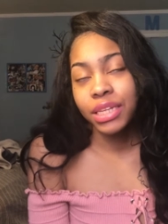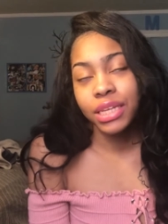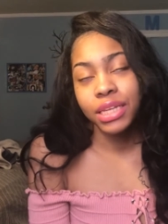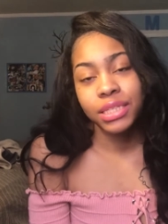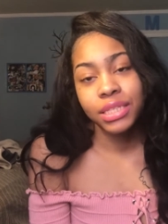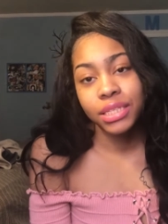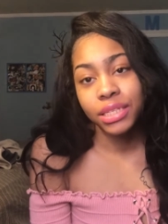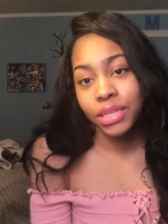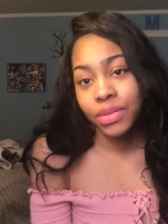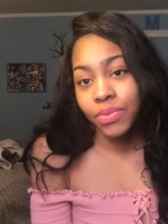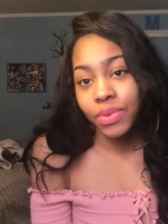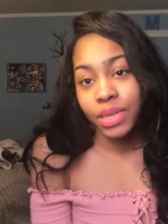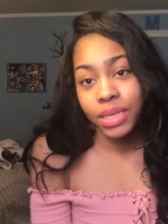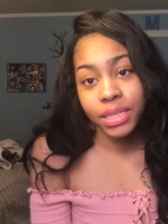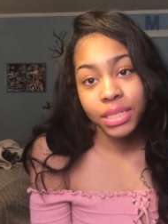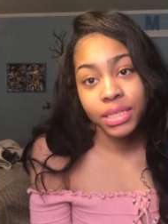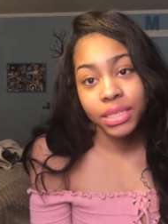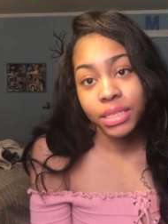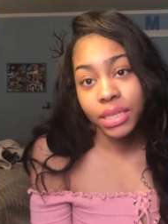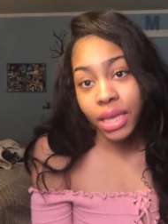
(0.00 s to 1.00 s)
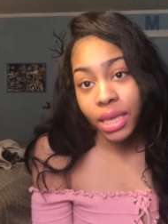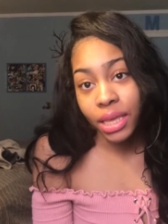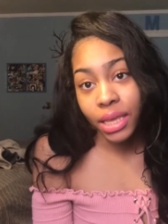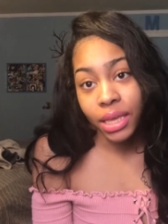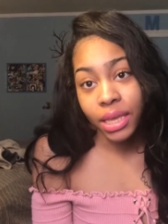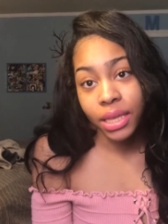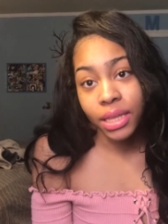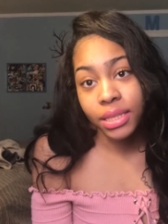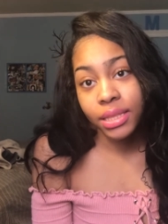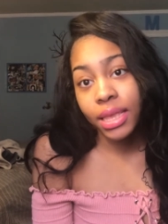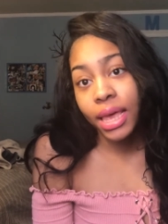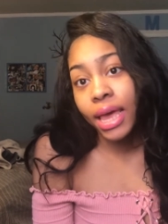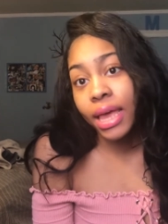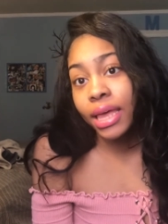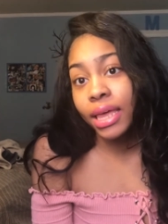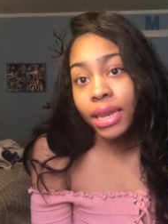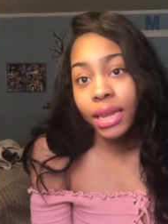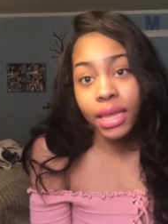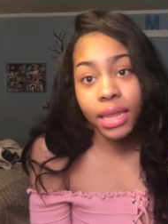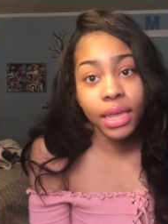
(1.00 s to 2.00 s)
listening to what he's saying,
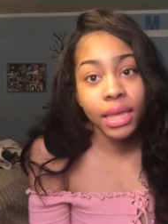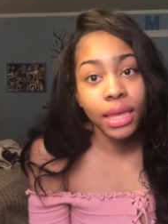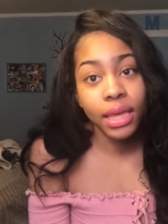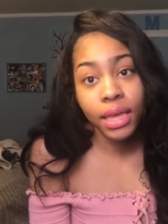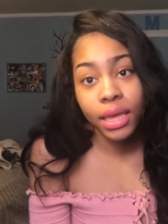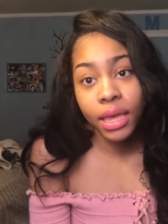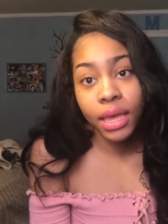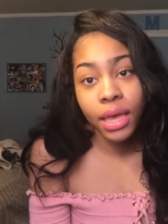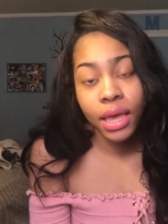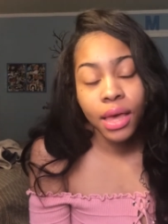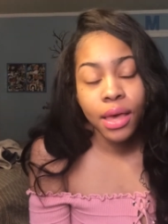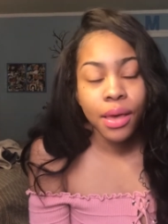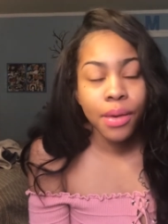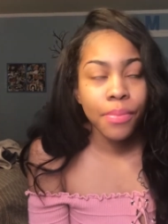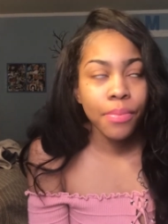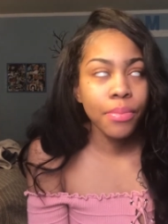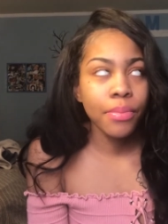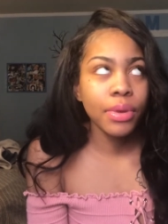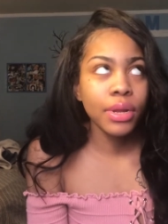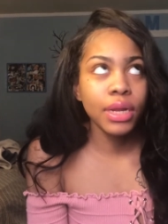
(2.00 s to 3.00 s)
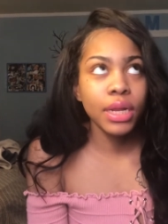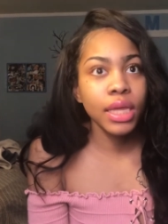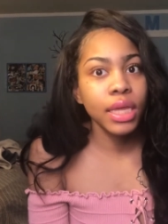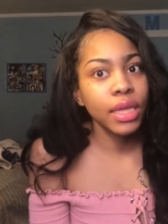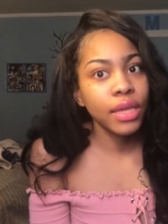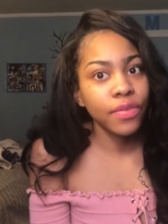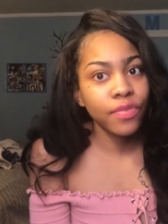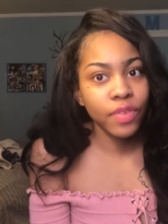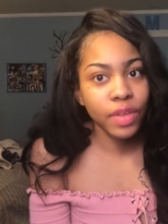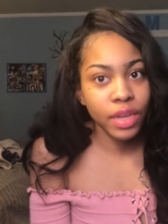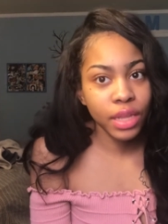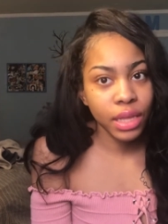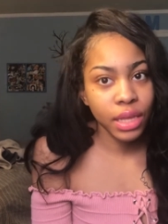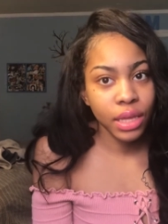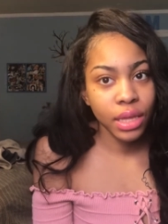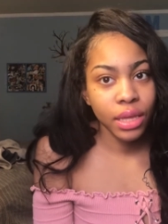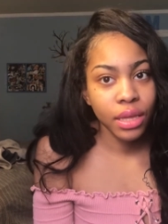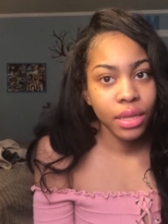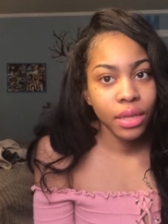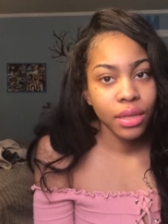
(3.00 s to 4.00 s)
taking it in, believing
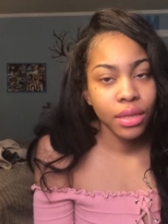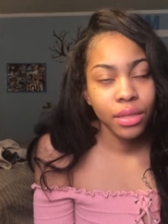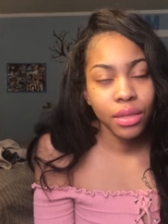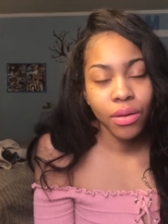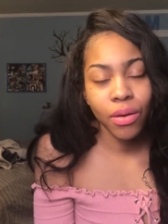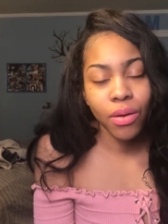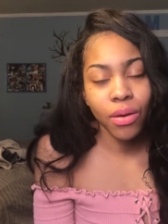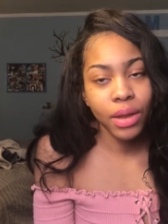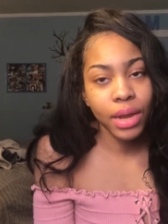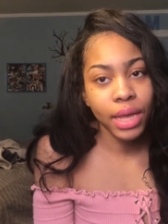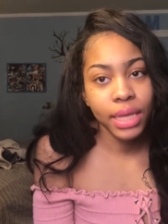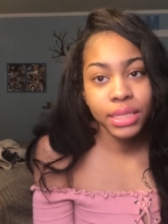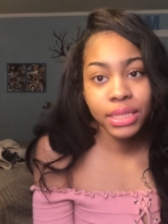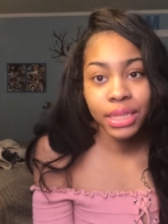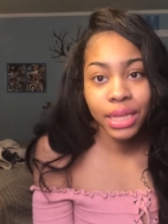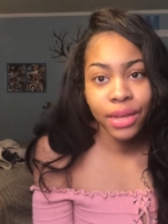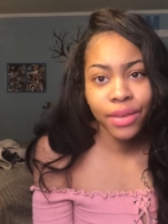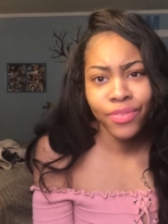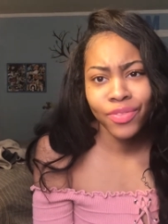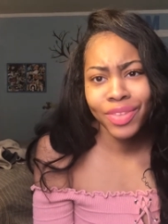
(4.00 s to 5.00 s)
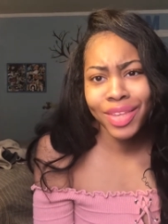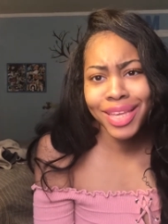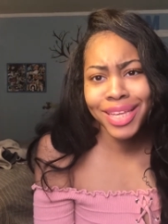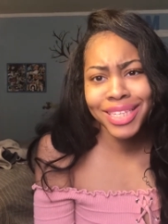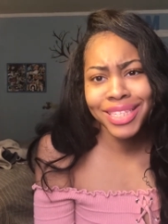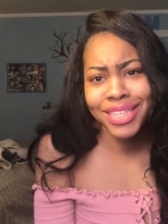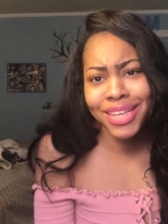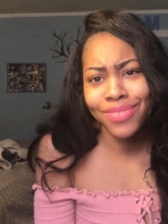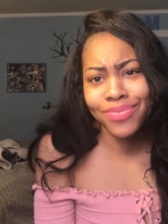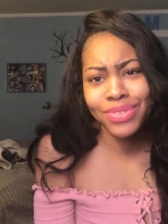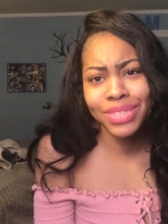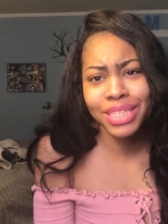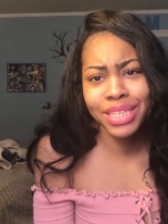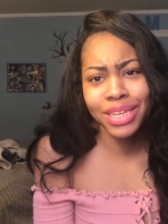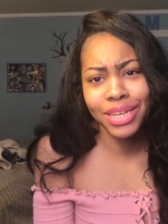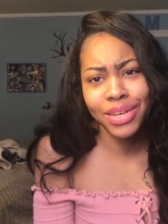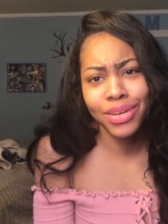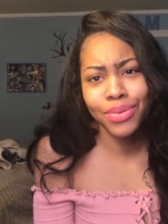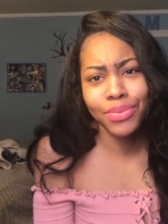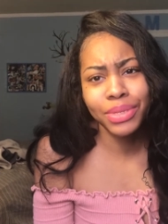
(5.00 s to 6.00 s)
it. All that stuff. Thinking stuff was
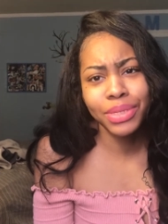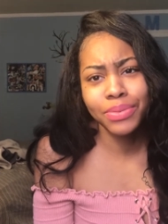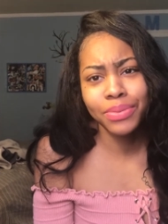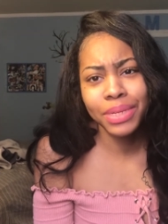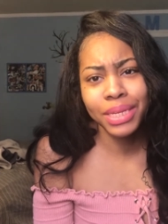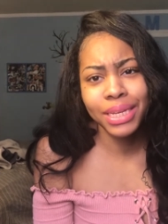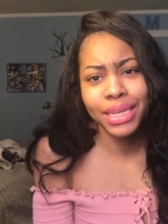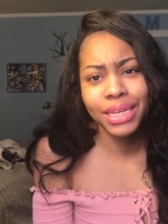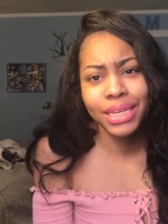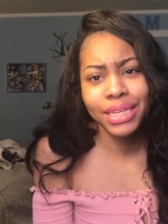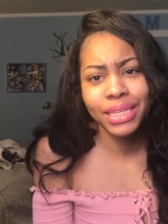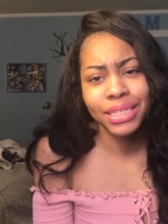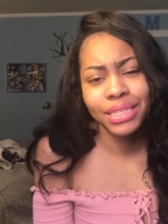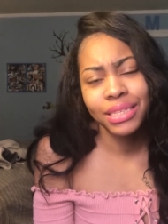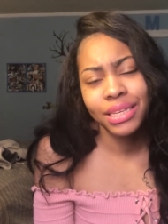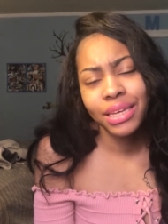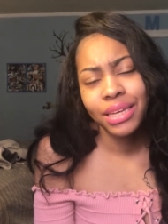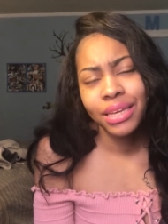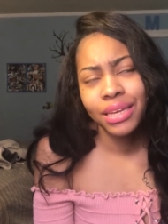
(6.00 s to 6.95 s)
good between us.